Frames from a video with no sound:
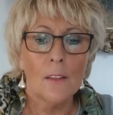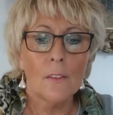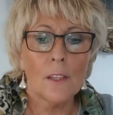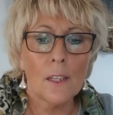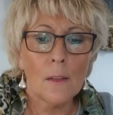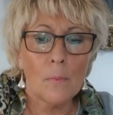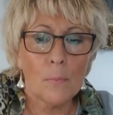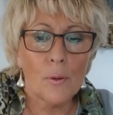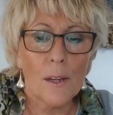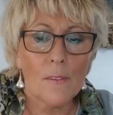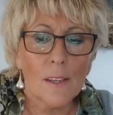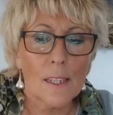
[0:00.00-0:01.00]
The
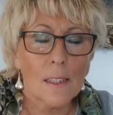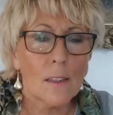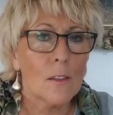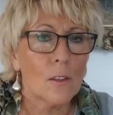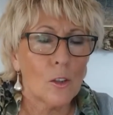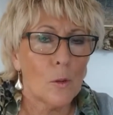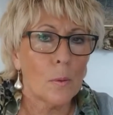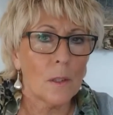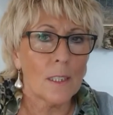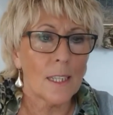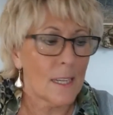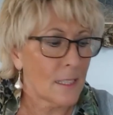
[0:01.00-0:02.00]
previous couple
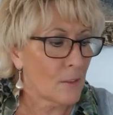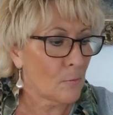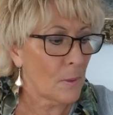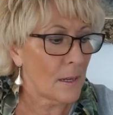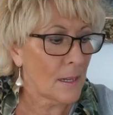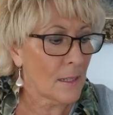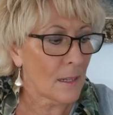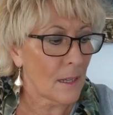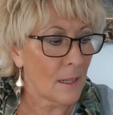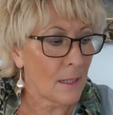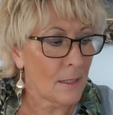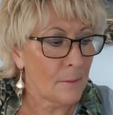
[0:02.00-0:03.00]
of days have been
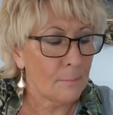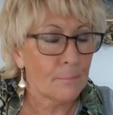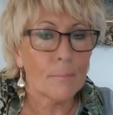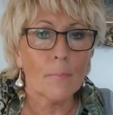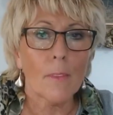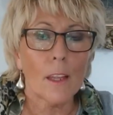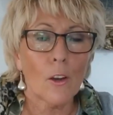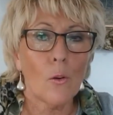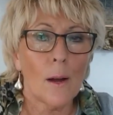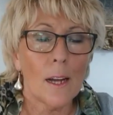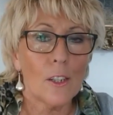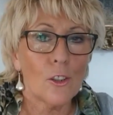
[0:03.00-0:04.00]

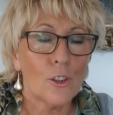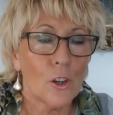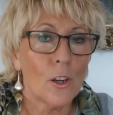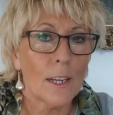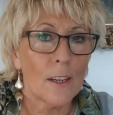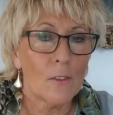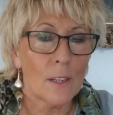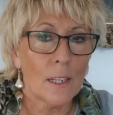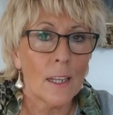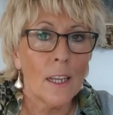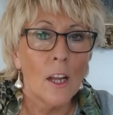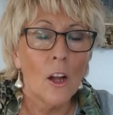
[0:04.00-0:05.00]
quite shocking,
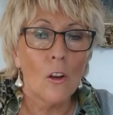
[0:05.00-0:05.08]
really.